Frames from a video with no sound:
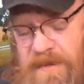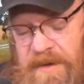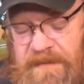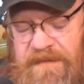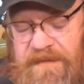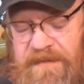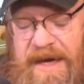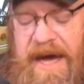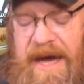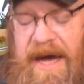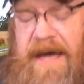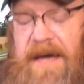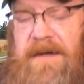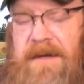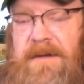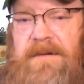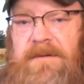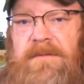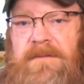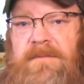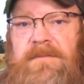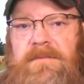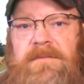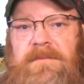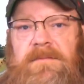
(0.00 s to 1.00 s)
we've got
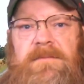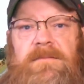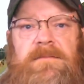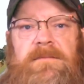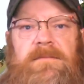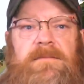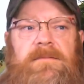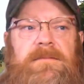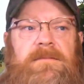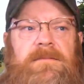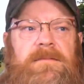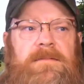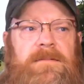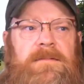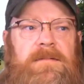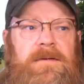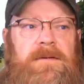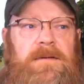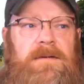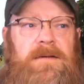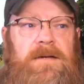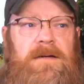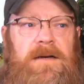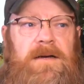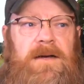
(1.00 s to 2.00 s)

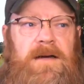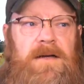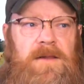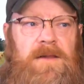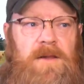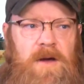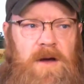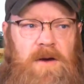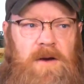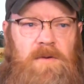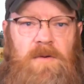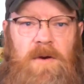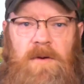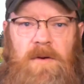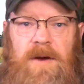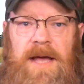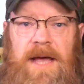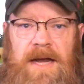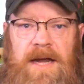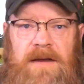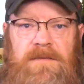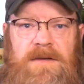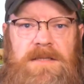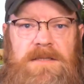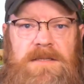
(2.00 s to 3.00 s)
a long road
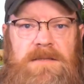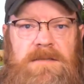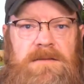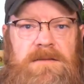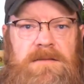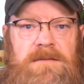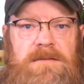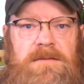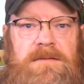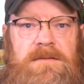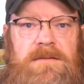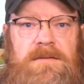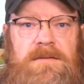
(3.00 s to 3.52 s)
ahead of us.